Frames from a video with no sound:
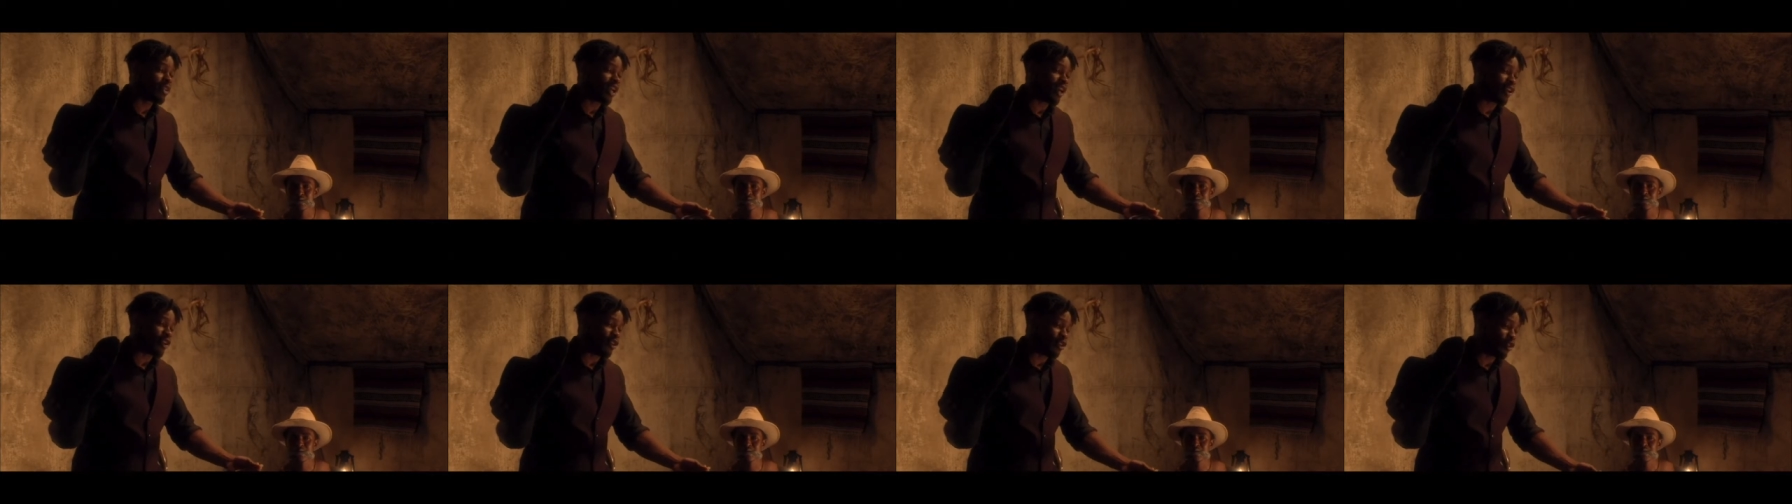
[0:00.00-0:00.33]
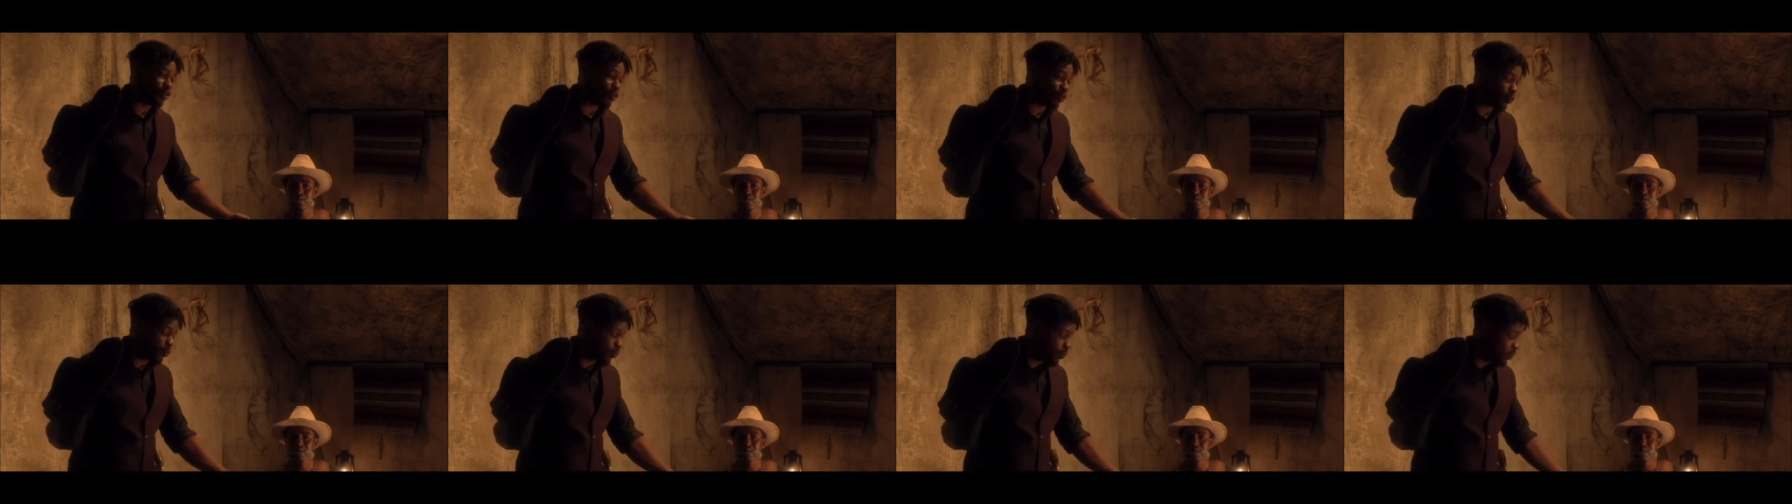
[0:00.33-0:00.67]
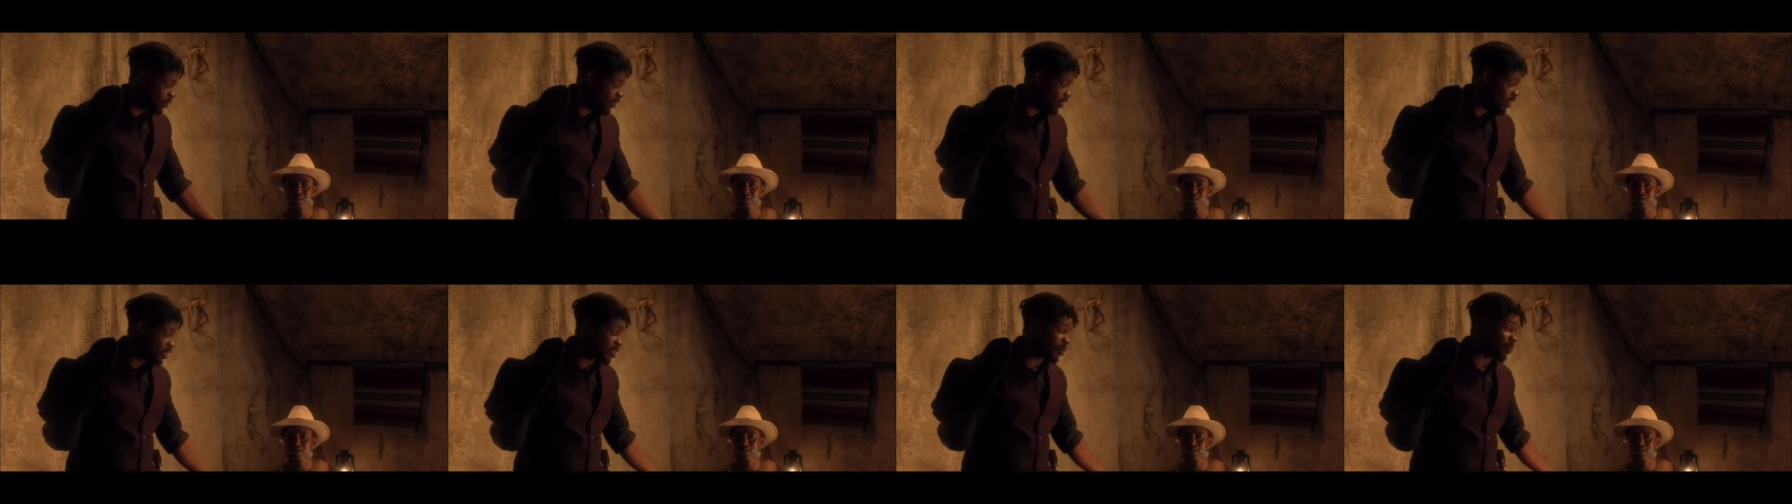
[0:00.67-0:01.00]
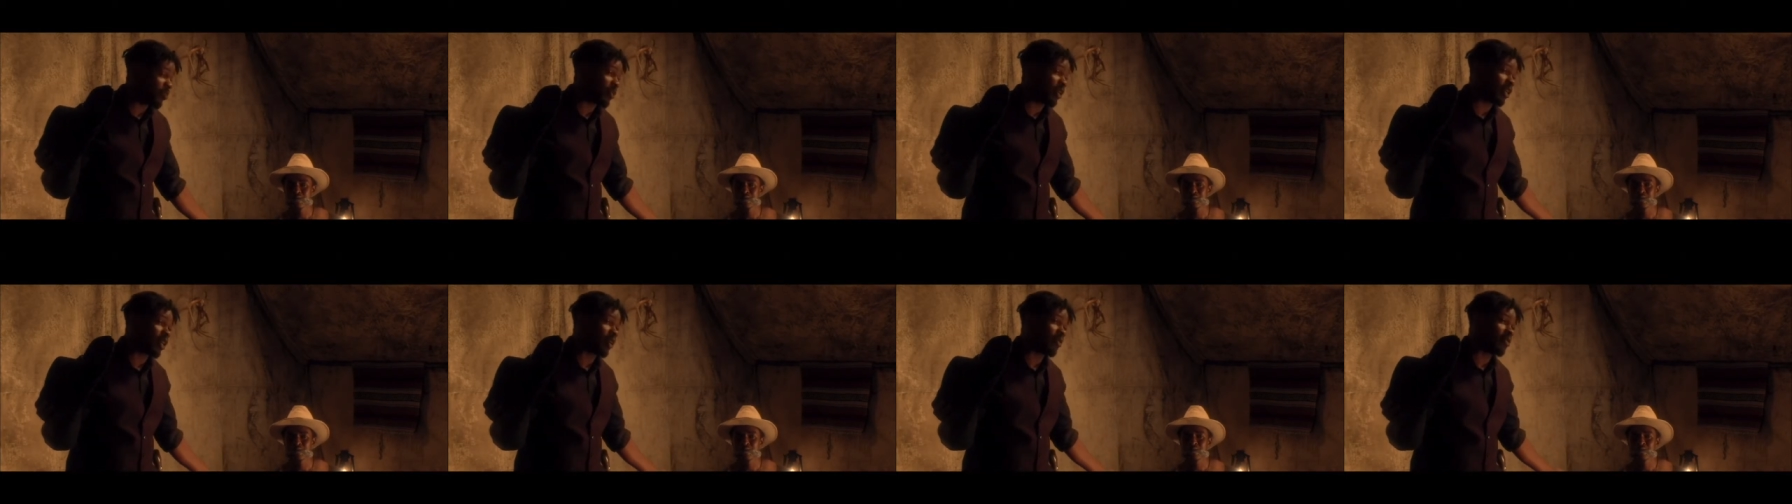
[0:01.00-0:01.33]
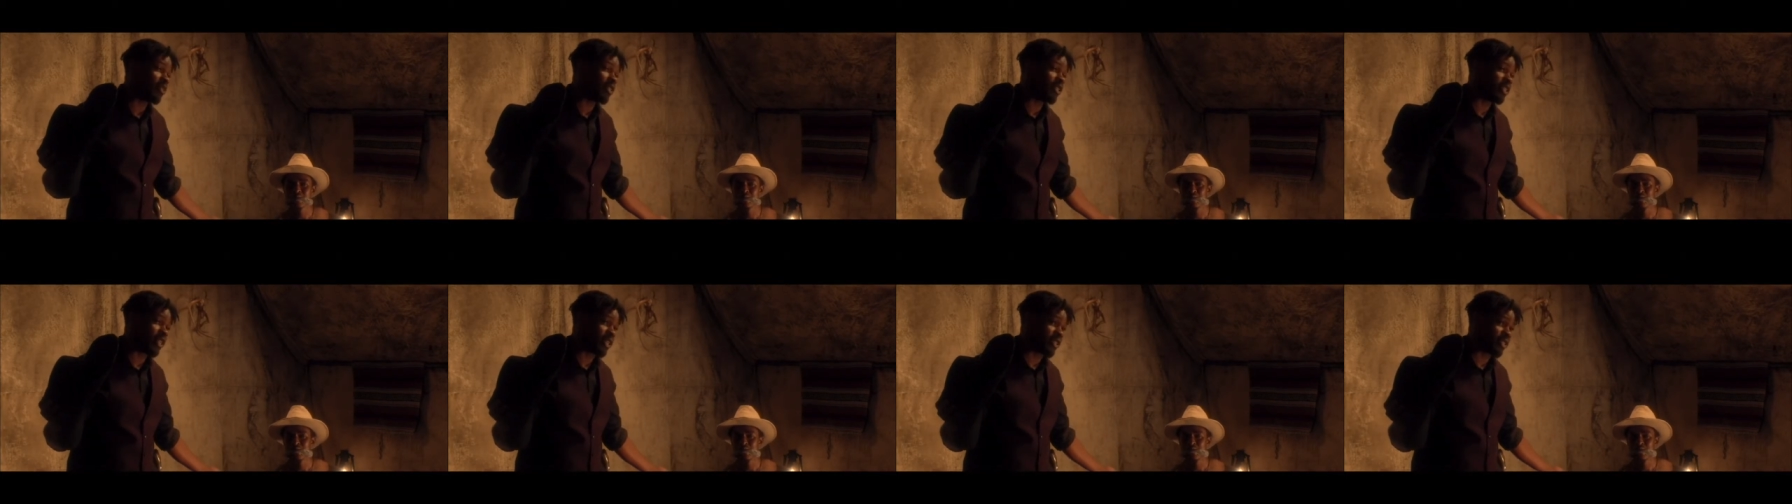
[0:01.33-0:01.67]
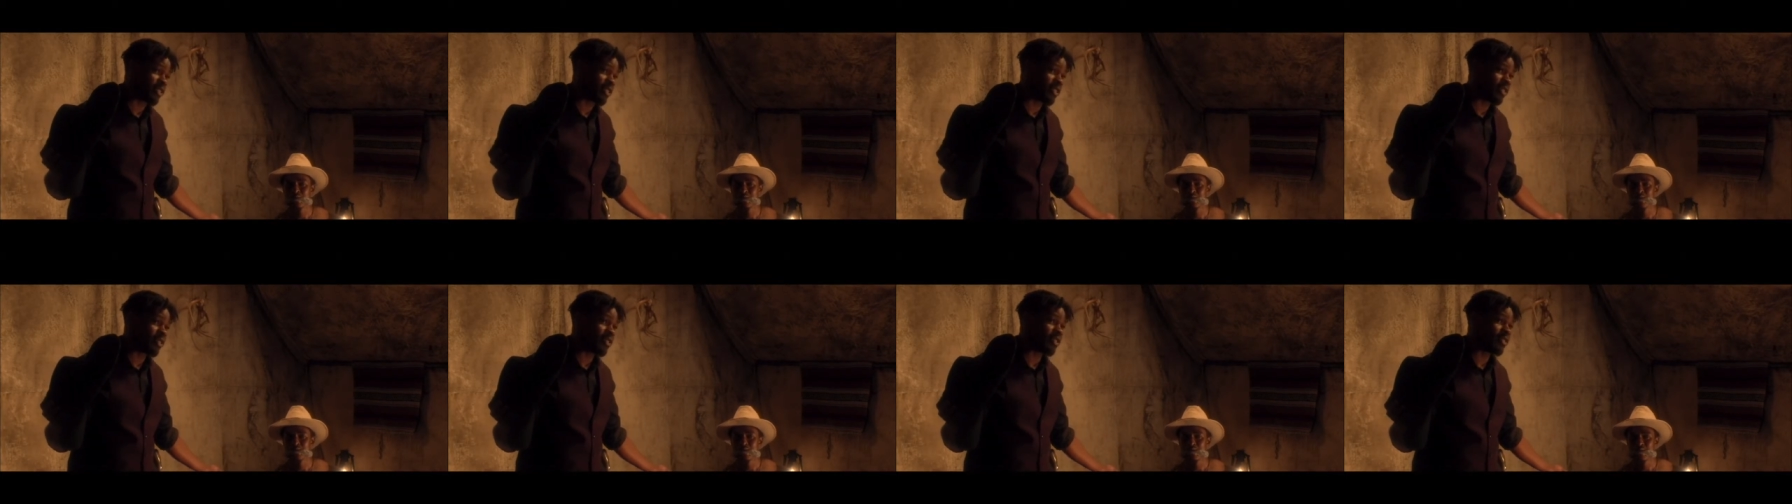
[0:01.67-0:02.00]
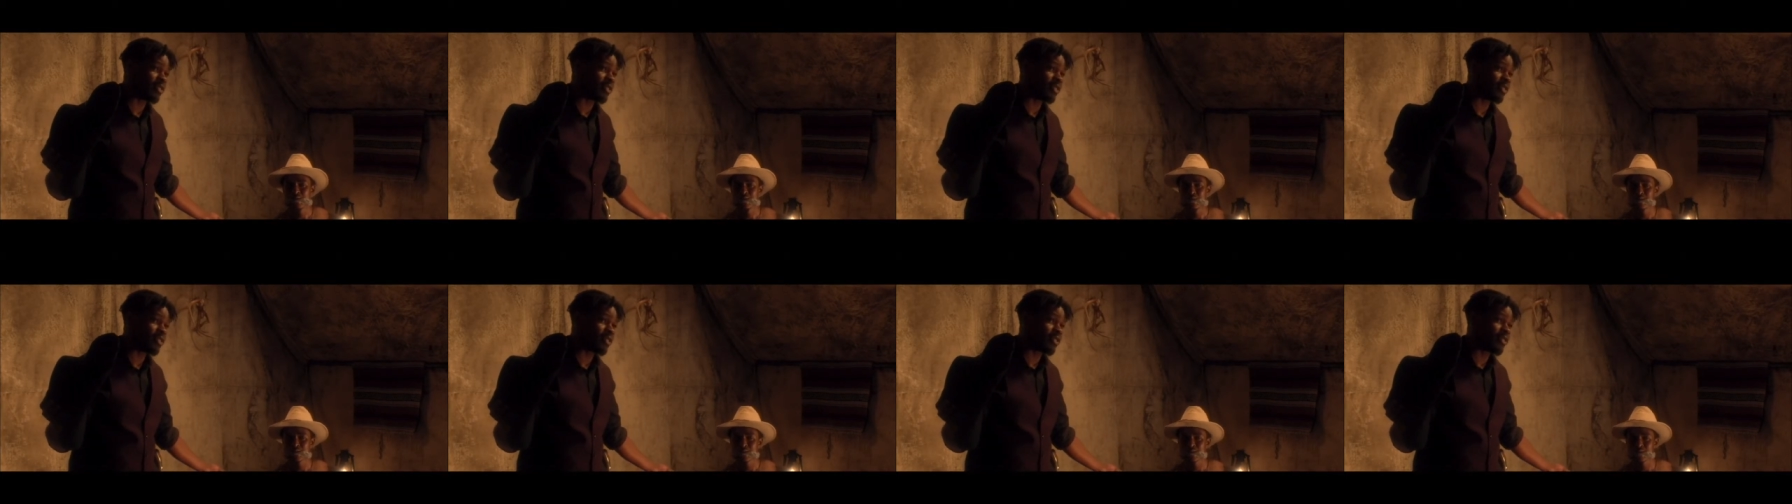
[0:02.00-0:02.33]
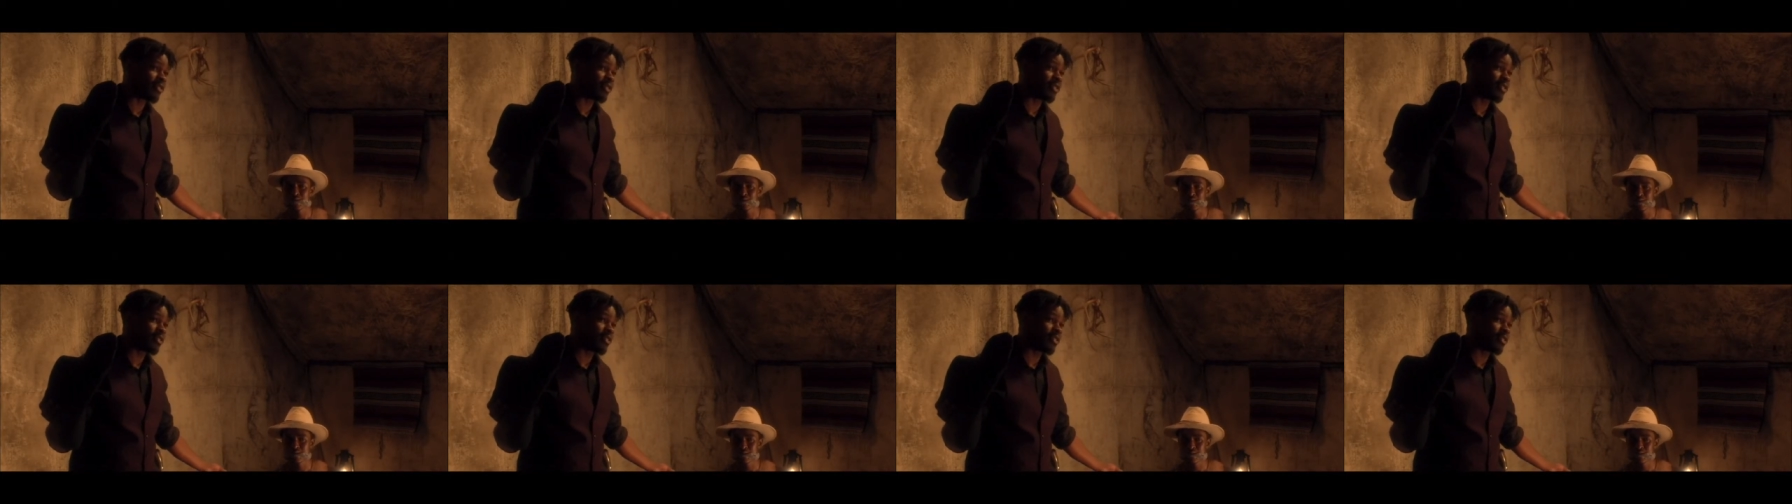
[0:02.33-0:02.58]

Now you get to pick up the justice.